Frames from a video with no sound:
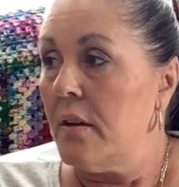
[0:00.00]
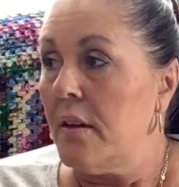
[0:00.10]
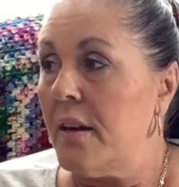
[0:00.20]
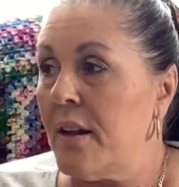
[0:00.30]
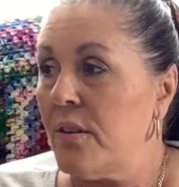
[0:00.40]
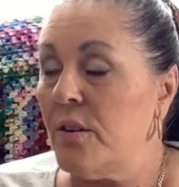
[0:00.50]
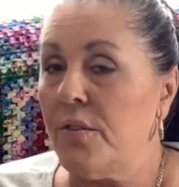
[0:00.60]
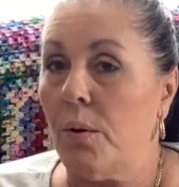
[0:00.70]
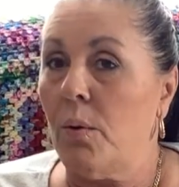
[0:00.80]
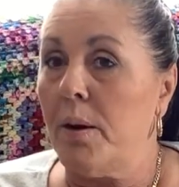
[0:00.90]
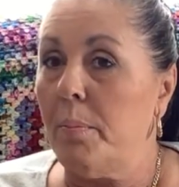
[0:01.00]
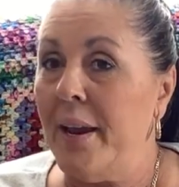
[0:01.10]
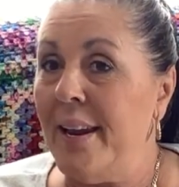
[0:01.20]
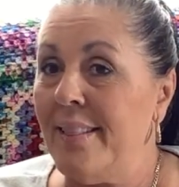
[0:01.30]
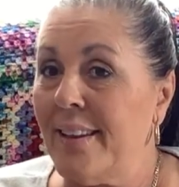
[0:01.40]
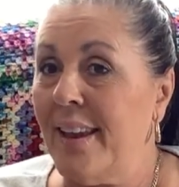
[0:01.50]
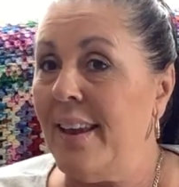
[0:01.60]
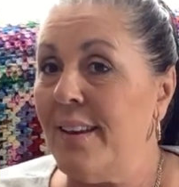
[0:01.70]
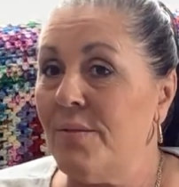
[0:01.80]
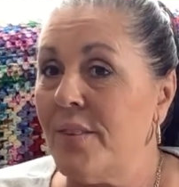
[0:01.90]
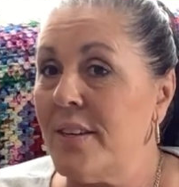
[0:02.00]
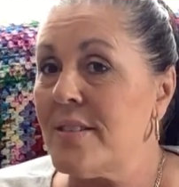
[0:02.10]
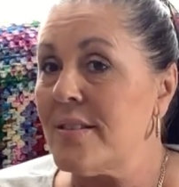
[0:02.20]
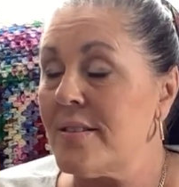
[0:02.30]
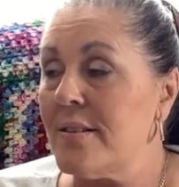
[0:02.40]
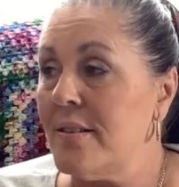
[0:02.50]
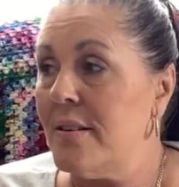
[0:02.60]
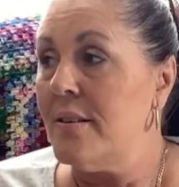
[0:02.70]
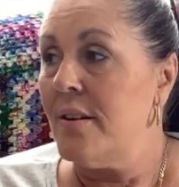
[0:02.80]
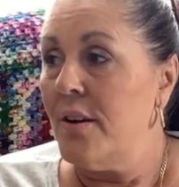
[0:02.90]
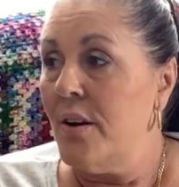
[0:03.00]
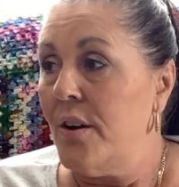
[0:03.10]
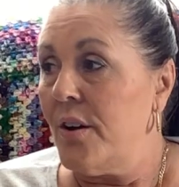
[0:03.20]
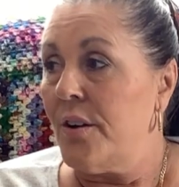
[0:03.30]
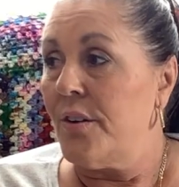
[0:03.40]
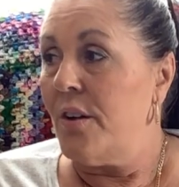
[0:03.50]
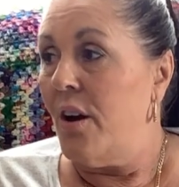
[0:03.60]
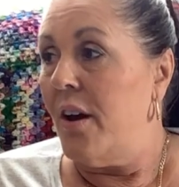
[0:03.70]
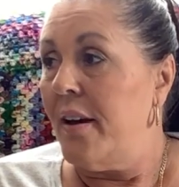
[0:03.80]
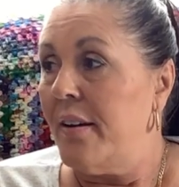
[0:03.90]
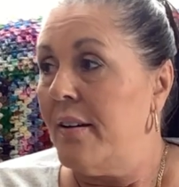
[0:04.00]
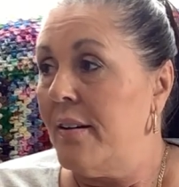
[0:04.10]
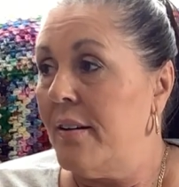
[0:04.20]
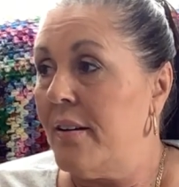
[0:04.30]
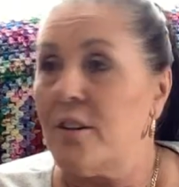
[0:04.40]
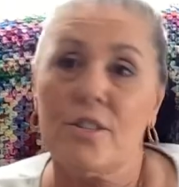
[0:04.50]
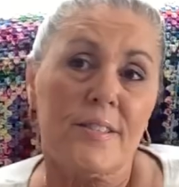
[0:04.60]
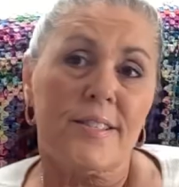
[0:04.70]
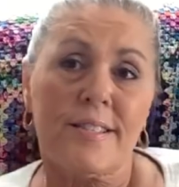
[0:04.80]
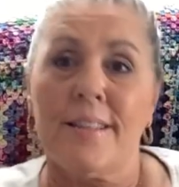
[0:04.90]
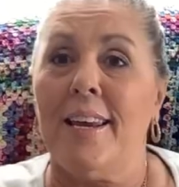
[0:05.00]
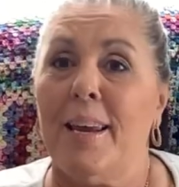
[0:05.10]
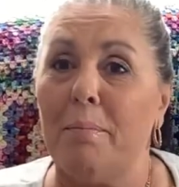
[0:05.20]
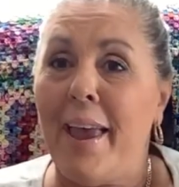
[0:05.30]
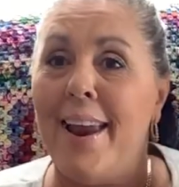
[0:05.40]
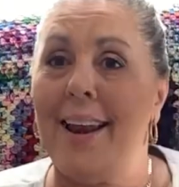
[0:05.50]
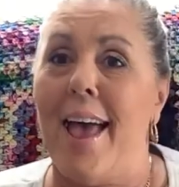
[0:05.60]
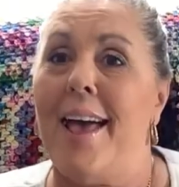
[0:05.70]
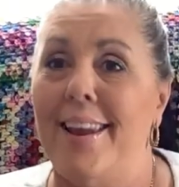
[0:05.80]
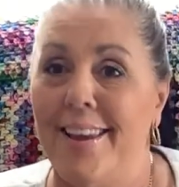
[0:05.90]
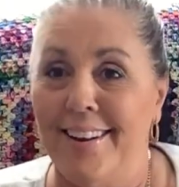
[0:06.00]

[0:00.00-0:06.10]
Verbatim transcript: and I don't know if I want to paint the canvas or not or just sling paint at it